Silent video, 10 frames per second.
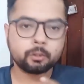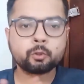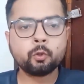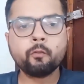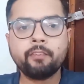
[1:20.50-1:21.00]

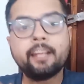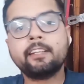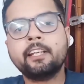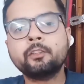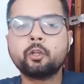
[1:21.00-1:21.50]
So
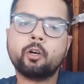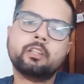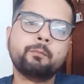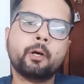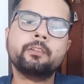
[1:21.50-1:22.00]
when I
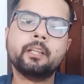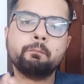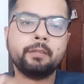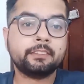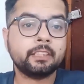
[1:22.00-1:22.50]
talk about the
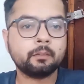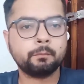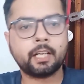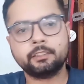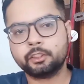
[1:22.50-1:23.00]
basic
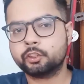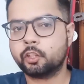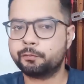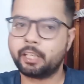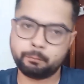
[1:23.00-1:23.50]
branches
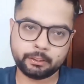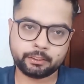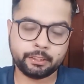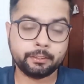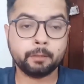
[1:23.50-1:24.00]
of
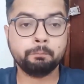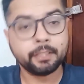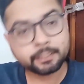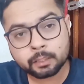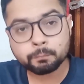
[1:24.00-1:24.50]
chemistry, the
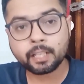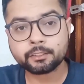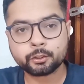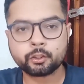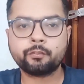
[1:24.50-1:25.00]
basic
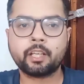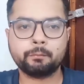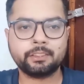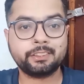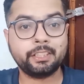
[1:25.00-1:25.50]
branches of
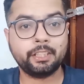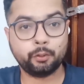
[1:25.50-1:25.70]
chemistry